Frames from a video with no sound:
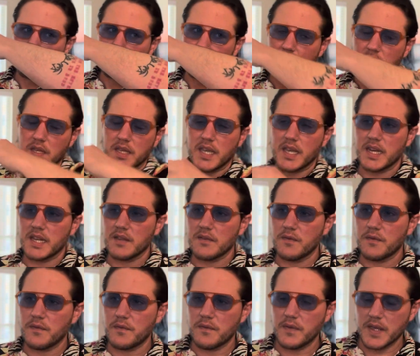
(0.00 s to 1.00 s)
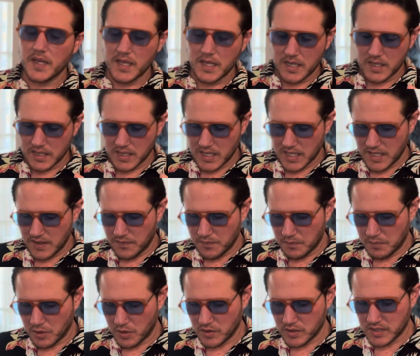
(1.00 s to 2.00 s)
Not getting fig leaf
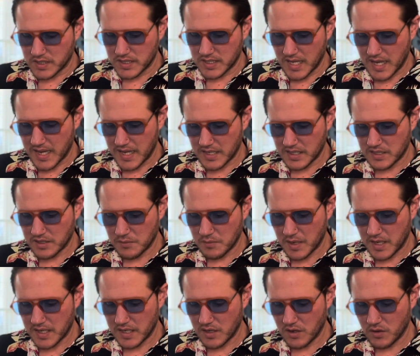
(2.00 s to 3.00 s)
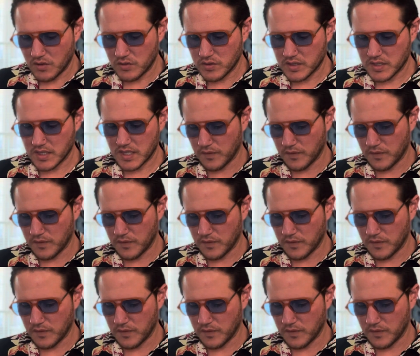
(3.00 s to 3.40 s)
per se to my nose.